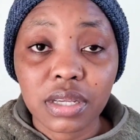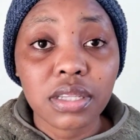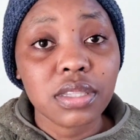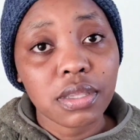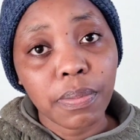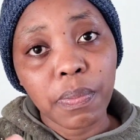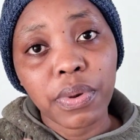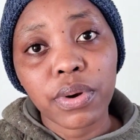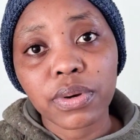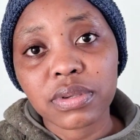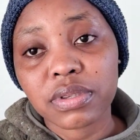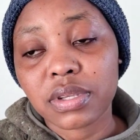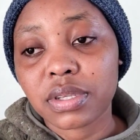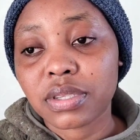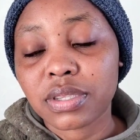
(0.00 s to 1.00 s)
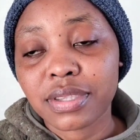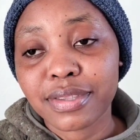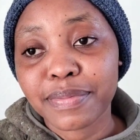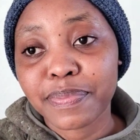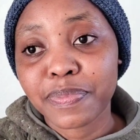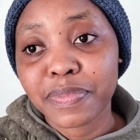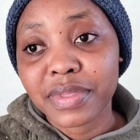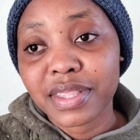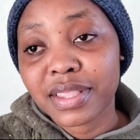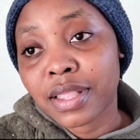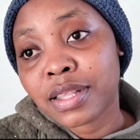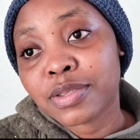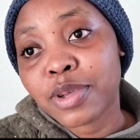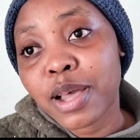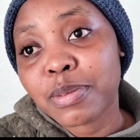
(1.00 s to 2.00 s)
It's a process.
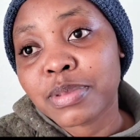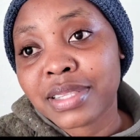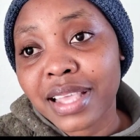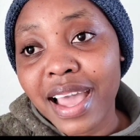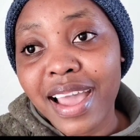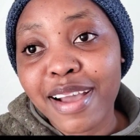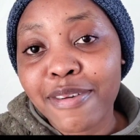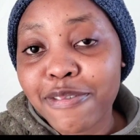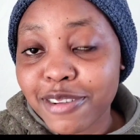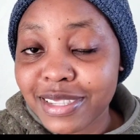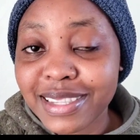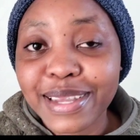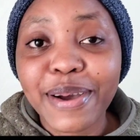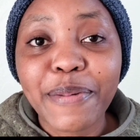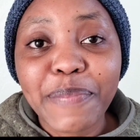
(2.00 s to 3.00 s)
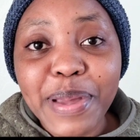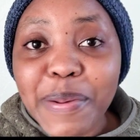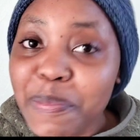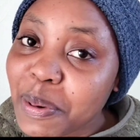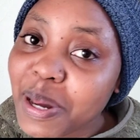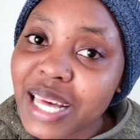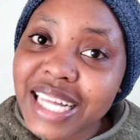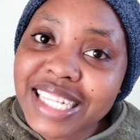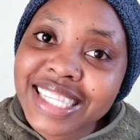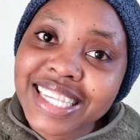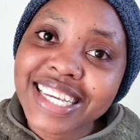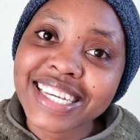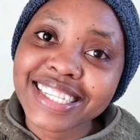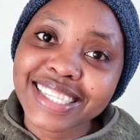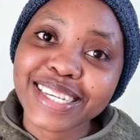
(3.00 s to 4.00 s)
That's what I'm saying. For single people,
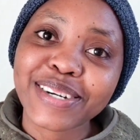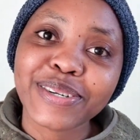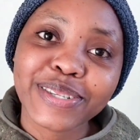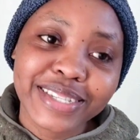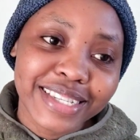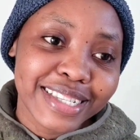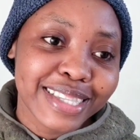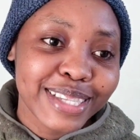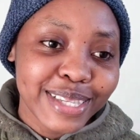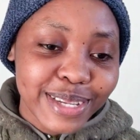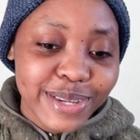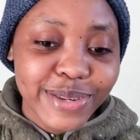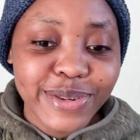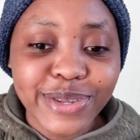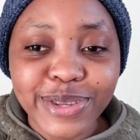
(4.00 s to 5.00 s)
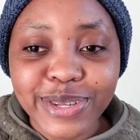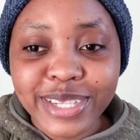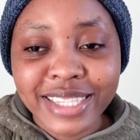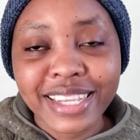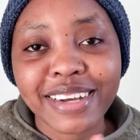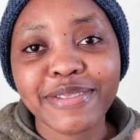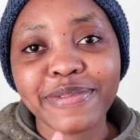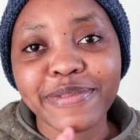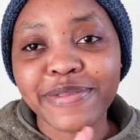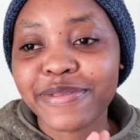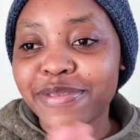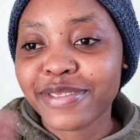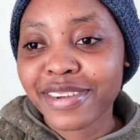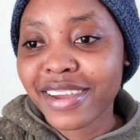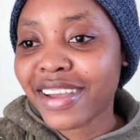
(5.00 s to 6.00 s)
it's easy because it's you
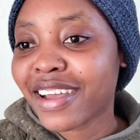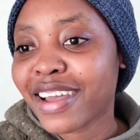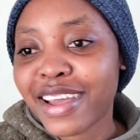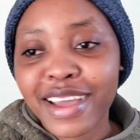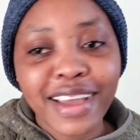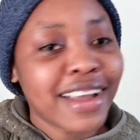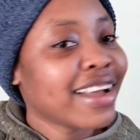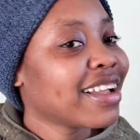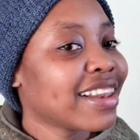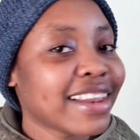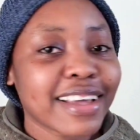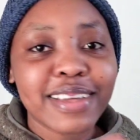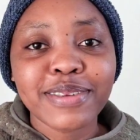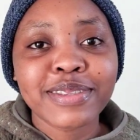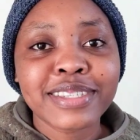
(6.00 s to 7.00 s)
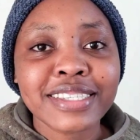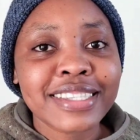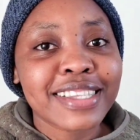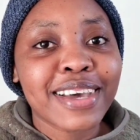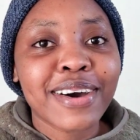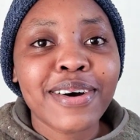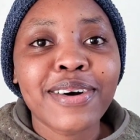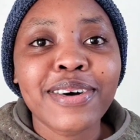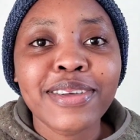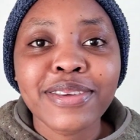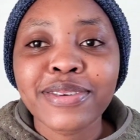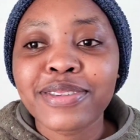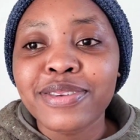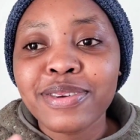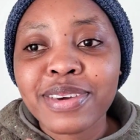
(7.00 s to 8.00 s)
yourself. Like you just go,
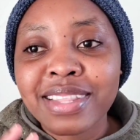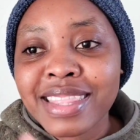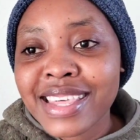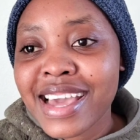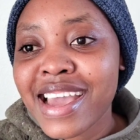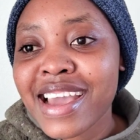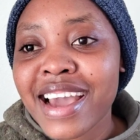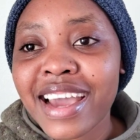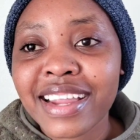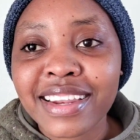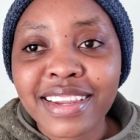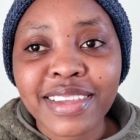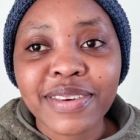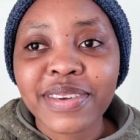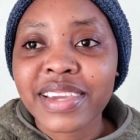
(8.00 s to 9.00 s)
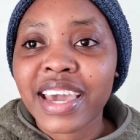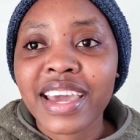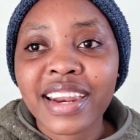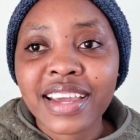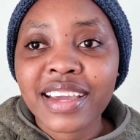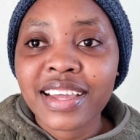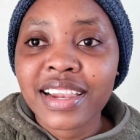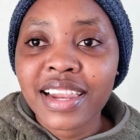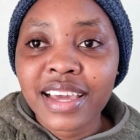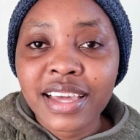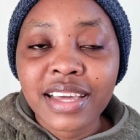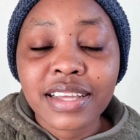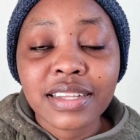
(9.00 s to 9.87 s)
you do your thing, and you get it.